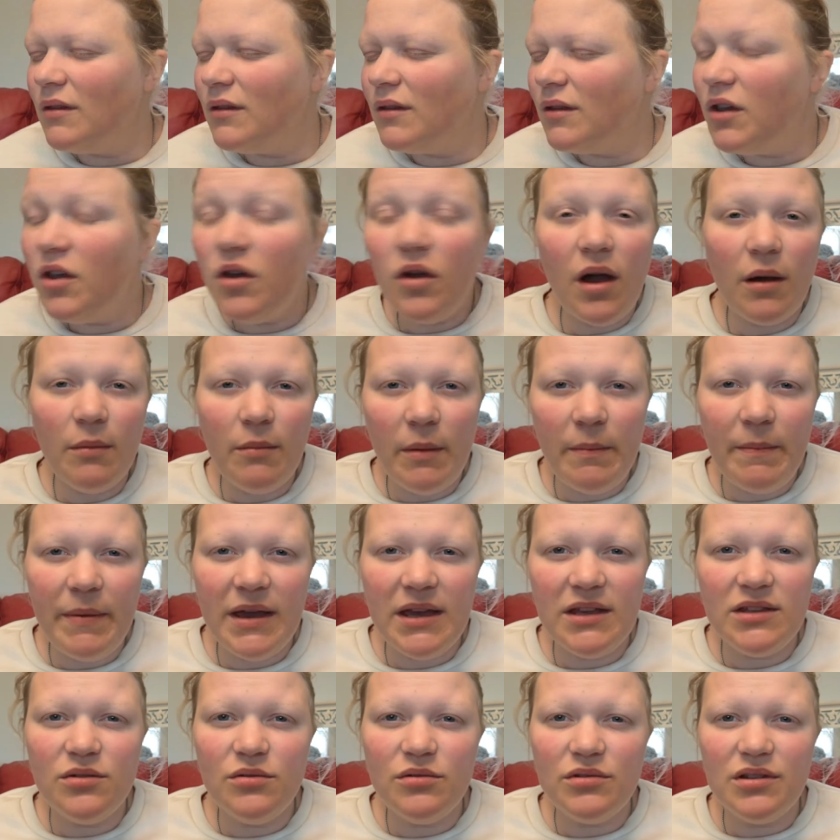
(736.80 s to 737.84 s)
cucumber
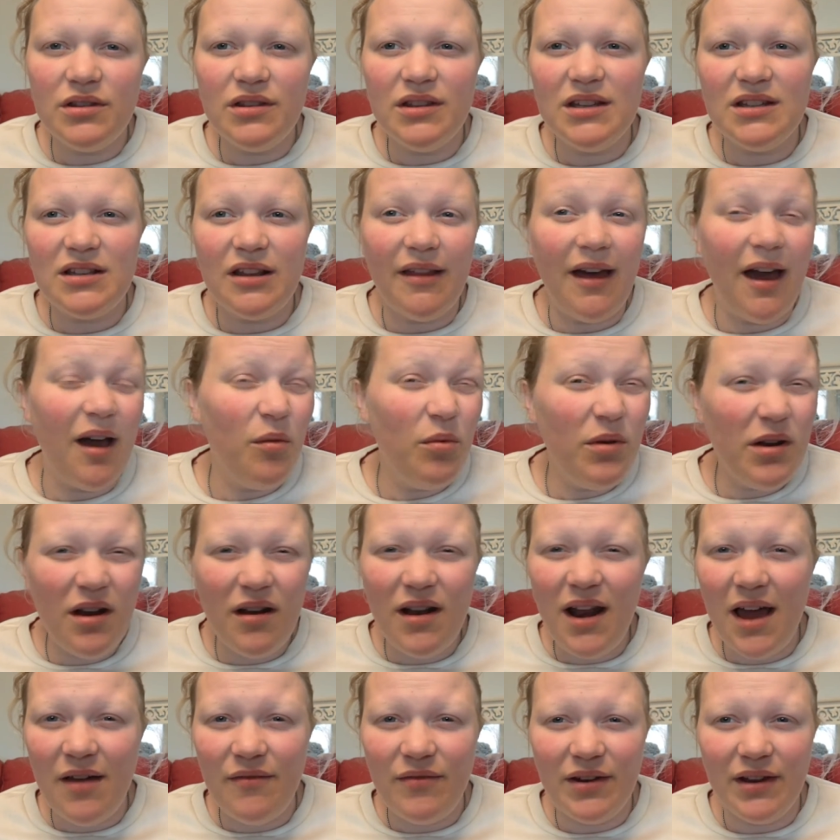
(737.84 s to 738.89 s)
beetles and things like that. We
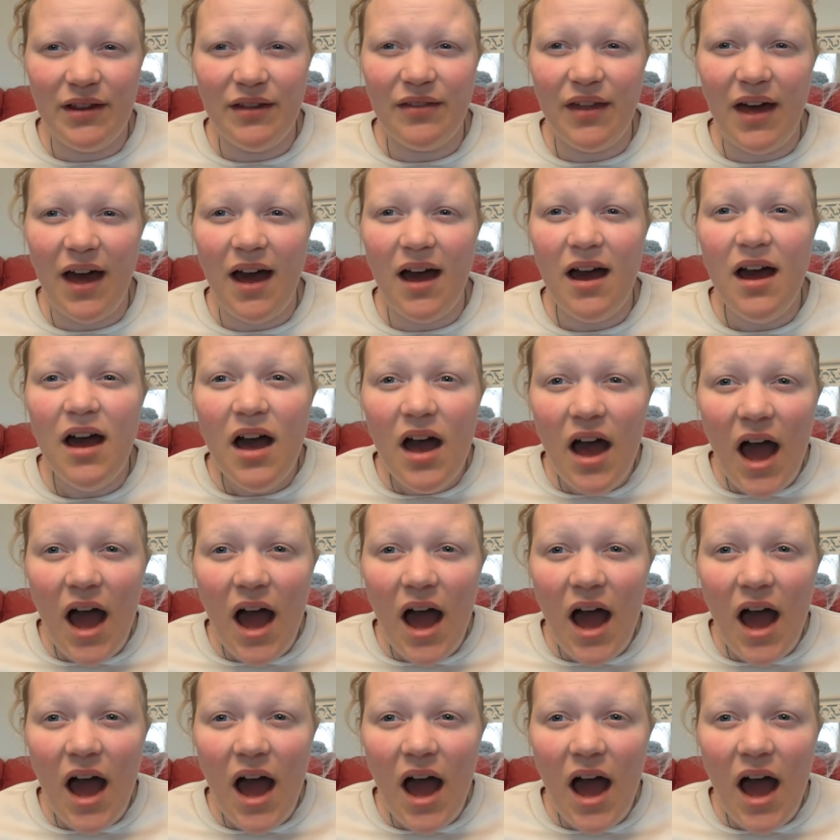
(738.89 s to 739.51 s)
don't have any of that.